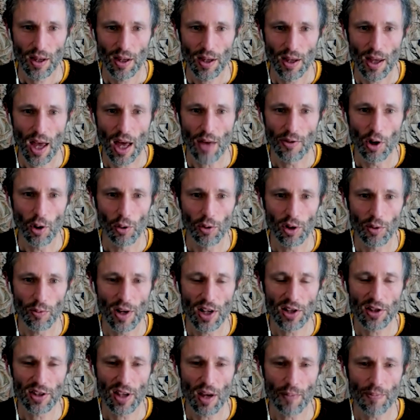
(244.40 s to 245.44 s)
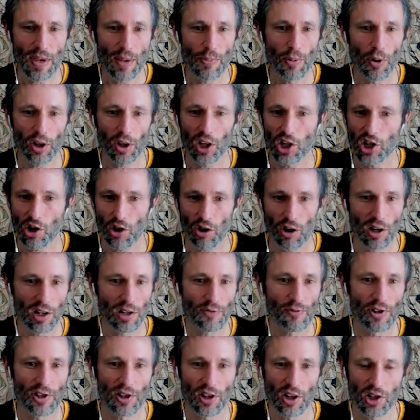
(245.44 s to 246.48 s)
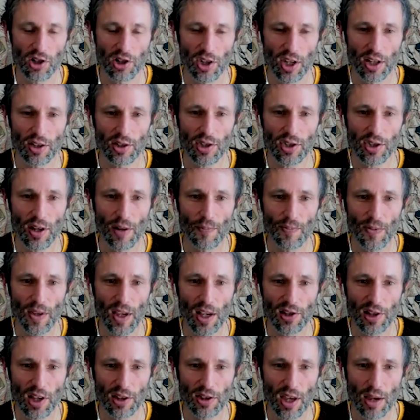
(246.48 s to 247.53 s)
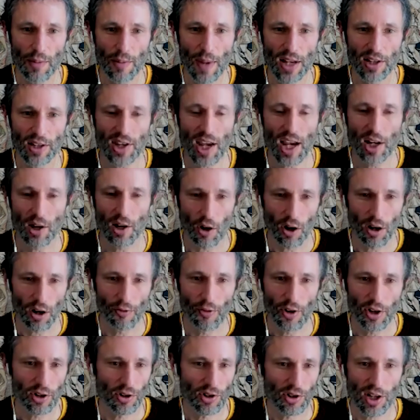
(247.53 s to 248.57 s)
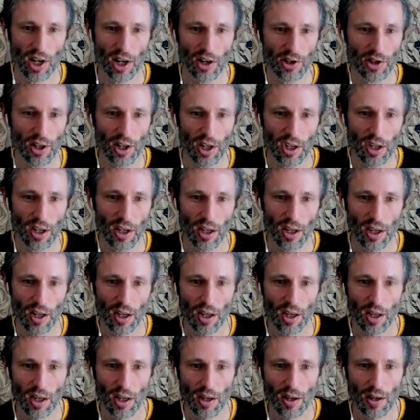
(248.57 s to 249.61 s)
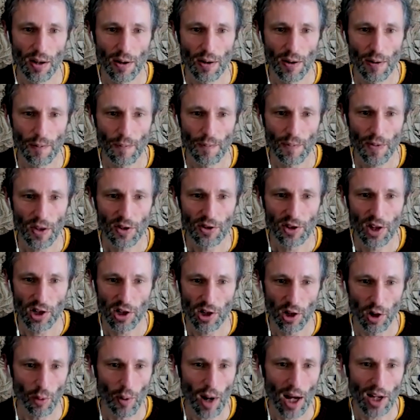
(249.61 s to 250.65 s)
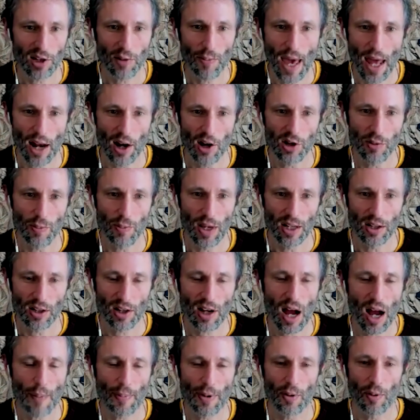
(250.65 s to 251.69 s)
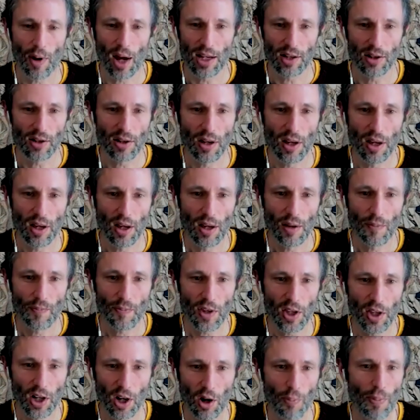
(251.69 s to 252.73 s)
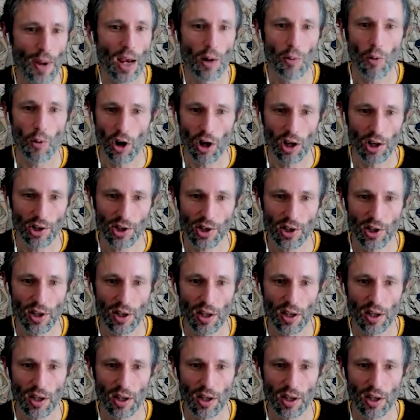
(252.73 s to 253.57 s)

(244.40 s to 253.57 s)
And the only reason that people can charge for such things is that they maintain artificial scarcity. Digital rights management, copyright, you know, paywalls,